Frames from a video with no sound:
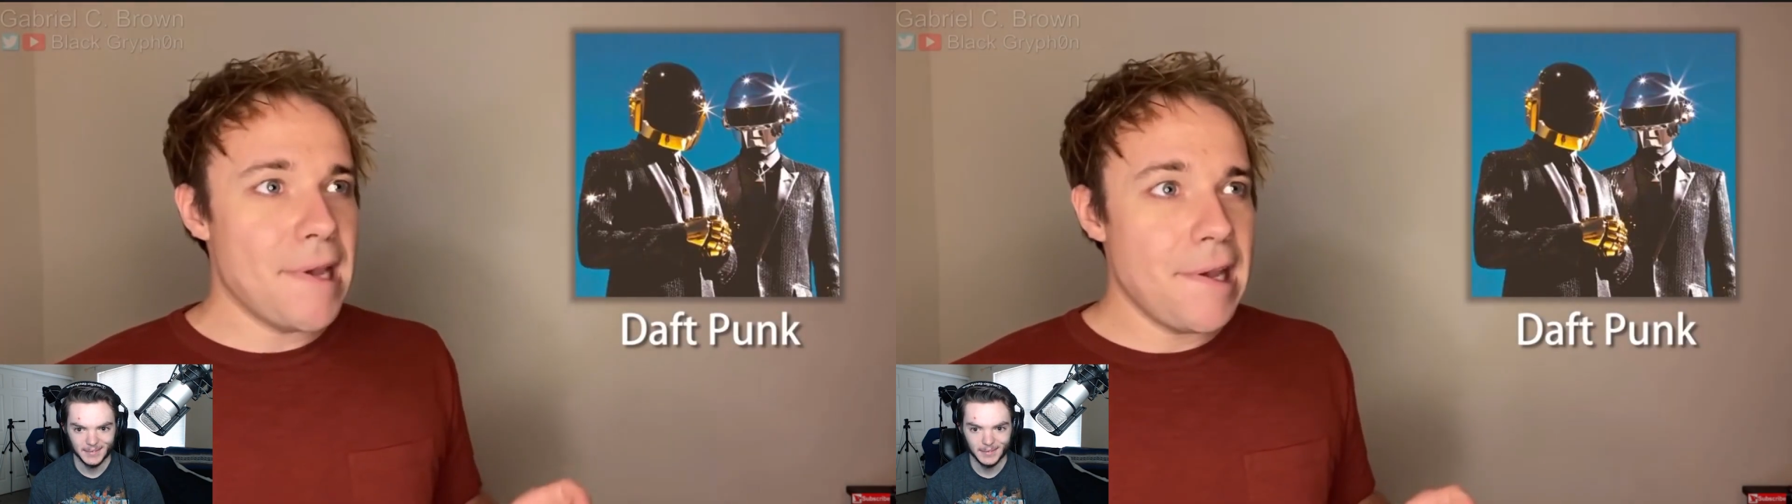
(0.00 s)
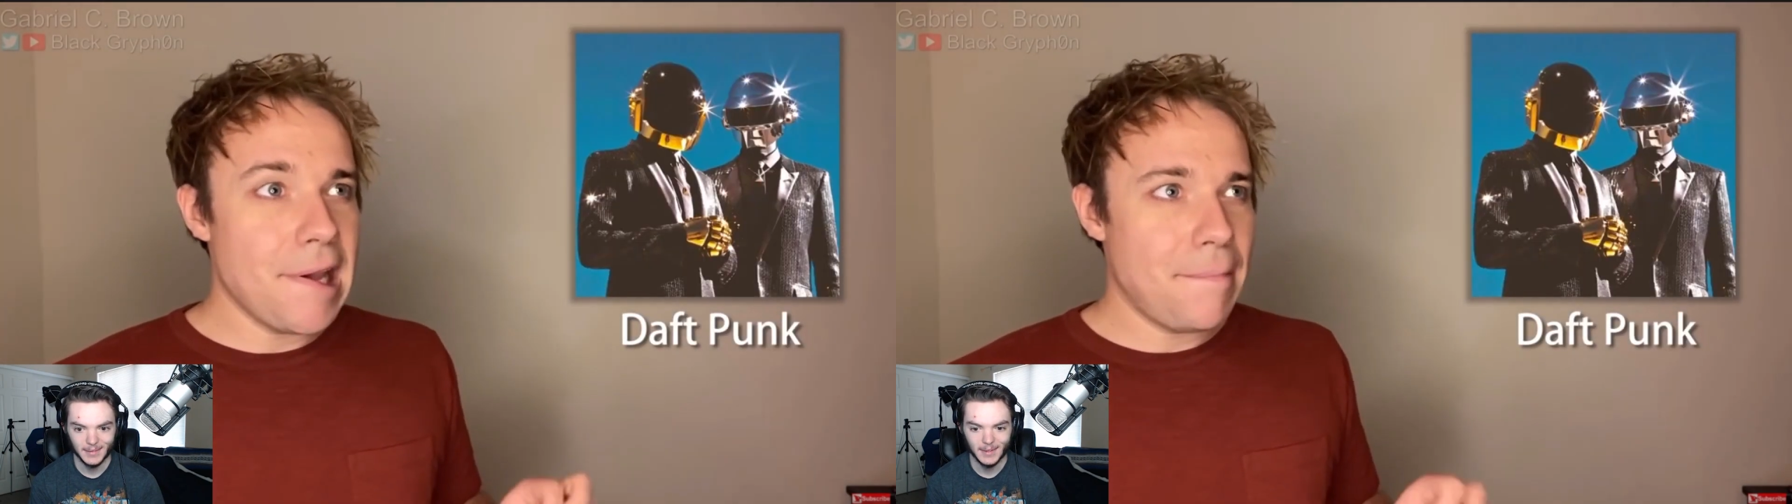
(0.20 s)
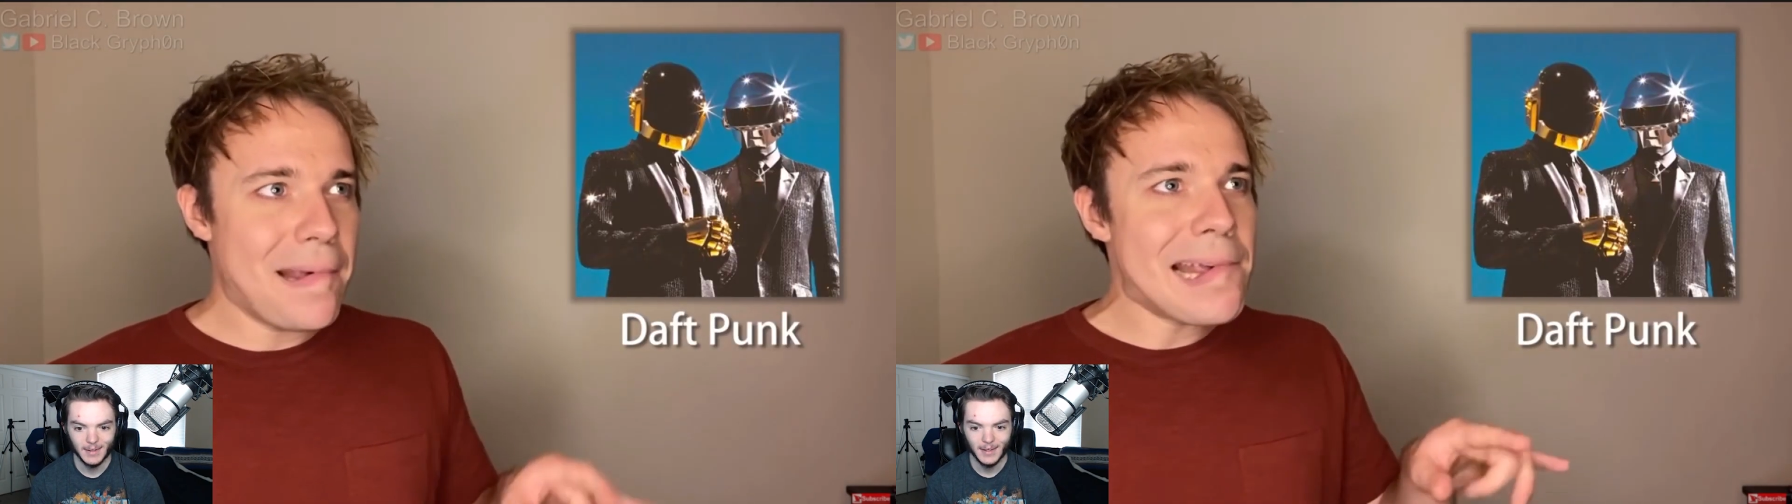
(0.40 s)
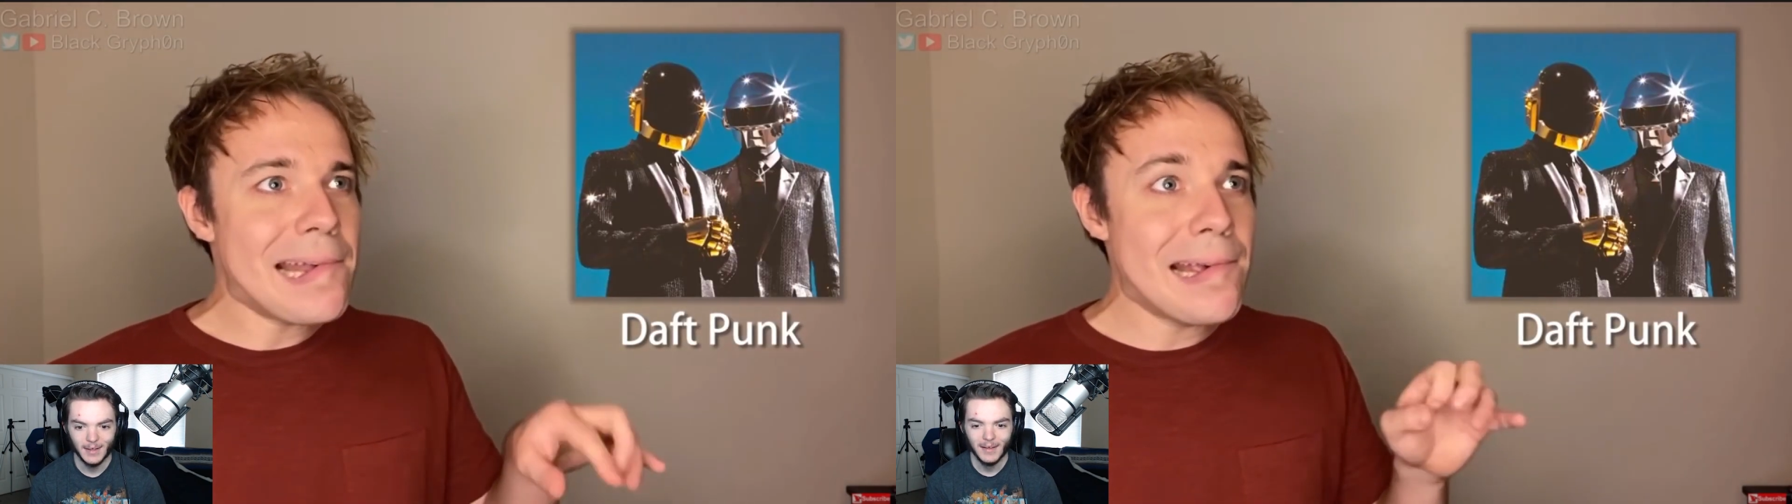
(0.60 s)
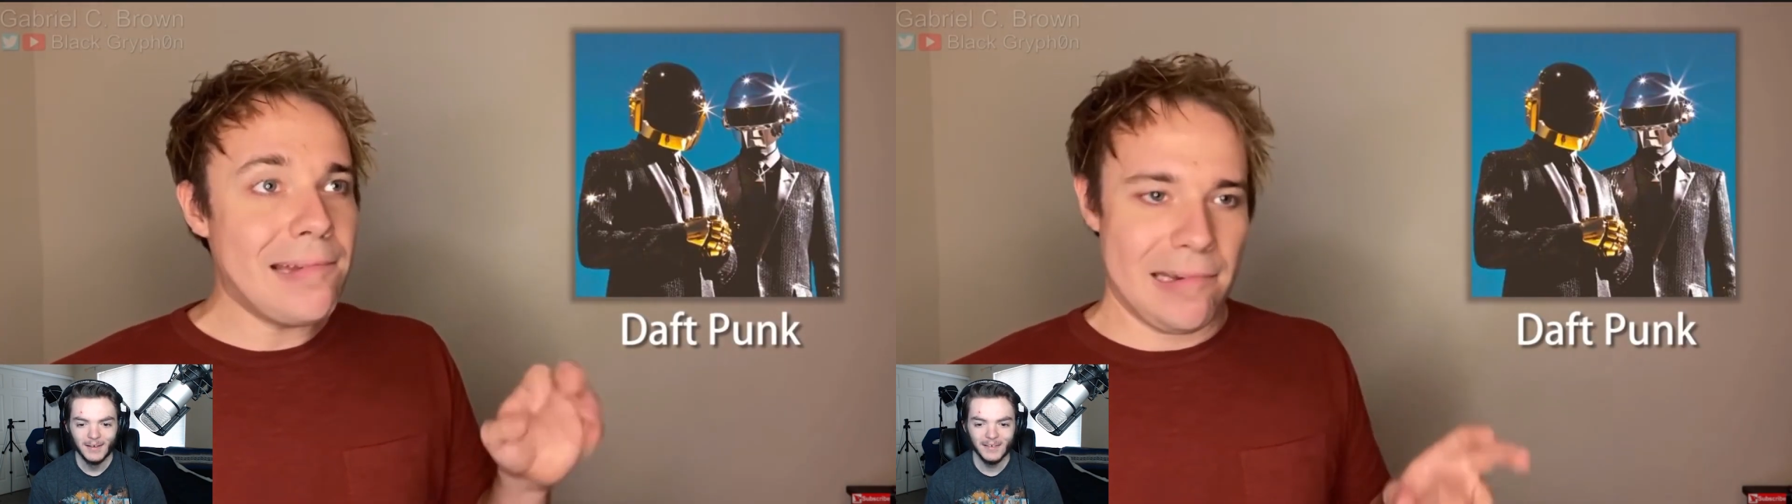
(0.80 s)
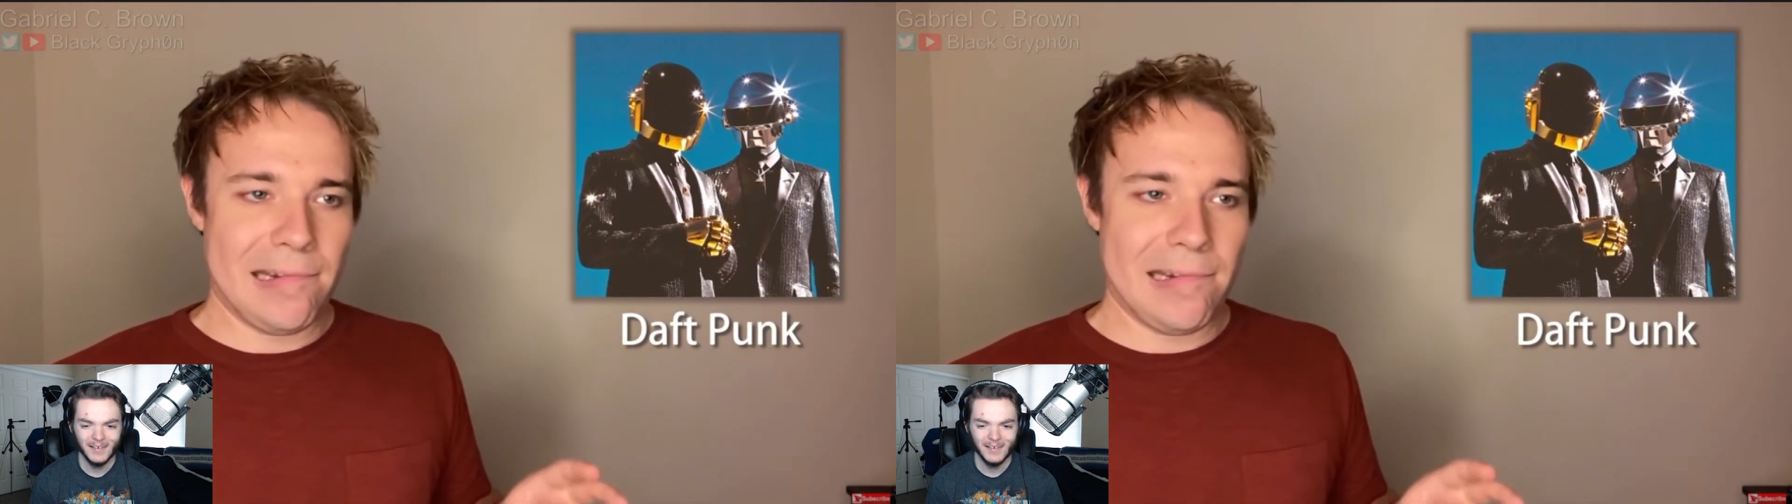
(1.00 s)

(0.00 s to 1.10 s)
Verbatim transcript: make it better.